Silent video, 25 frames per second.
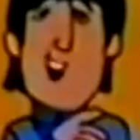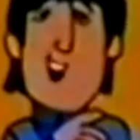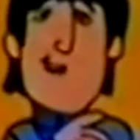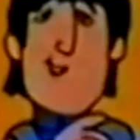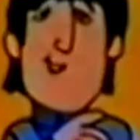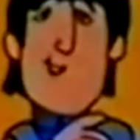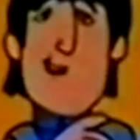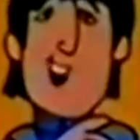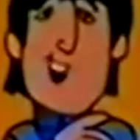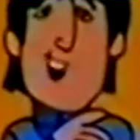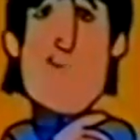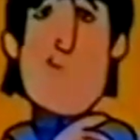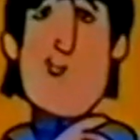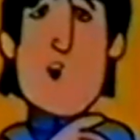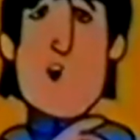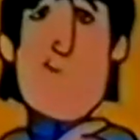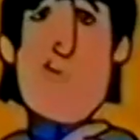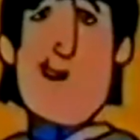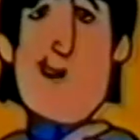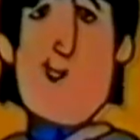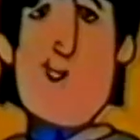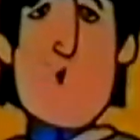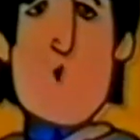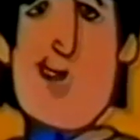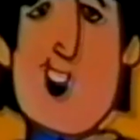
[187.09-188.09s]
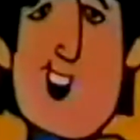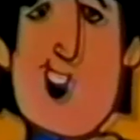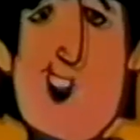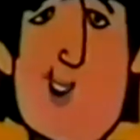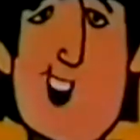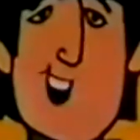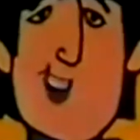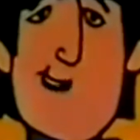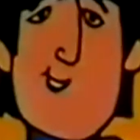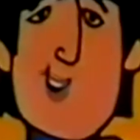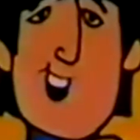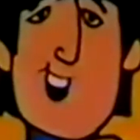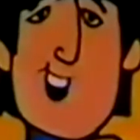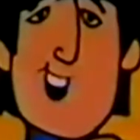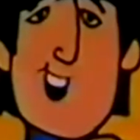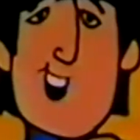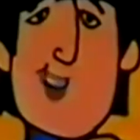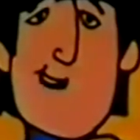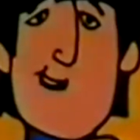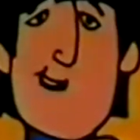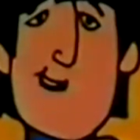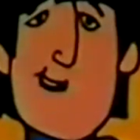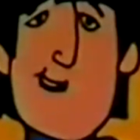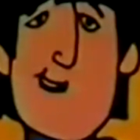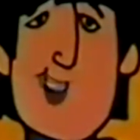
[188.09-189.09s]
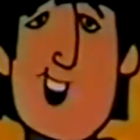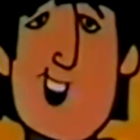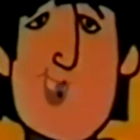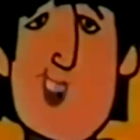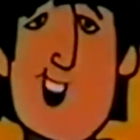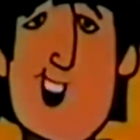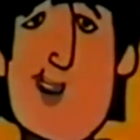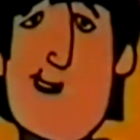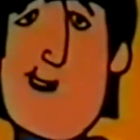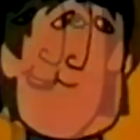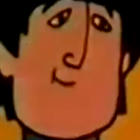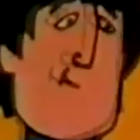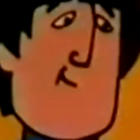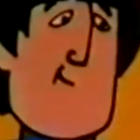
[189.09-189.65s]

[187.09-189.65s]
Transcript: getting the props to set the stage, I want...